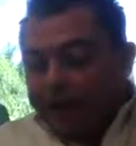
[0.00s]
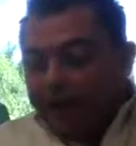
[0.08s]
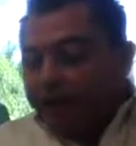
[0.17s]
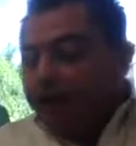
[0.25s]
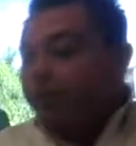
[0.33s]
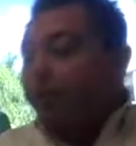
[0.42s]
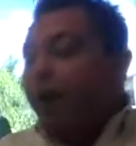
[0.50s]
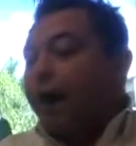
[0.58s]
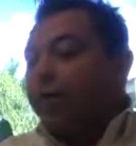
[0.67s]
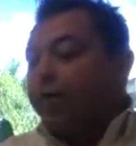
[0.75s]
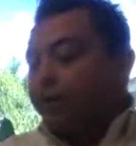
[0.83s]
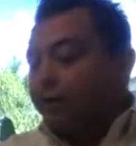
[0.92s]
getting the
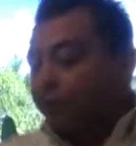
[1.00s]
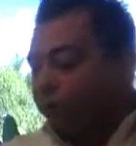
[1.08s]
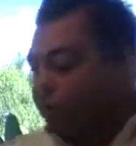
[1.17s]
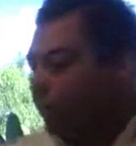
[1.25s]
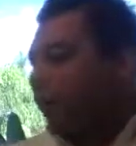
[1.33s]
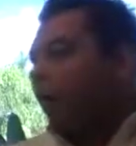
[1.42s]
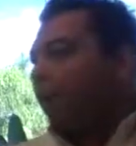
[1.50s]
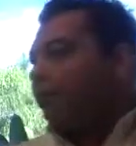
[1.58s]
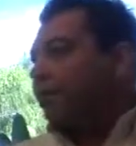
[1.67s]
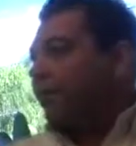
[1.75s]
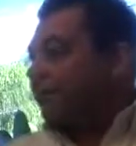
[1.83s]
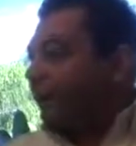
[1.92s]
buyer through the
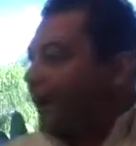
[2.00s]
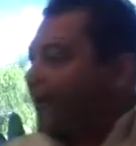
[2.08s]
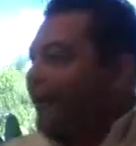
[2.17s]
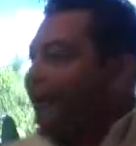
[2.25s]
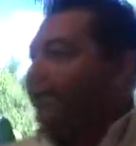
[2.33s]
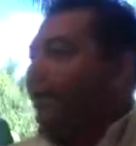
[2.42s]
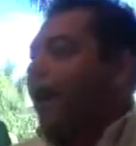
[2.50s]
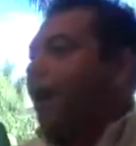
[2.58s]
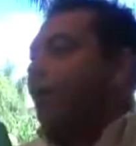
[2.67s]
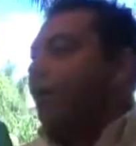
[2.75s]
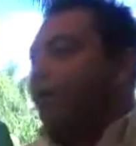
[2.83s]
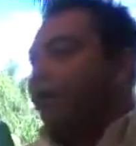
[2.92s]
process and into the
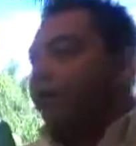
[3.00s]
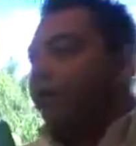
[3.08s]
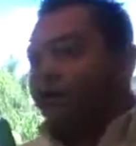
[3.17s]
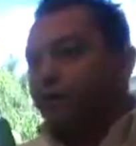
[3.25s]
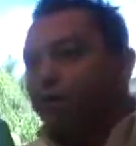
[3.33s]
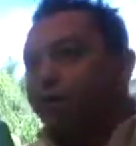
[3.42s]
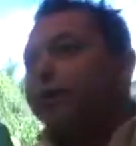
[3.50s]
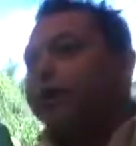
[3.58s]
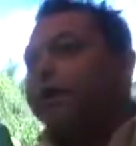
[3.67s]
house as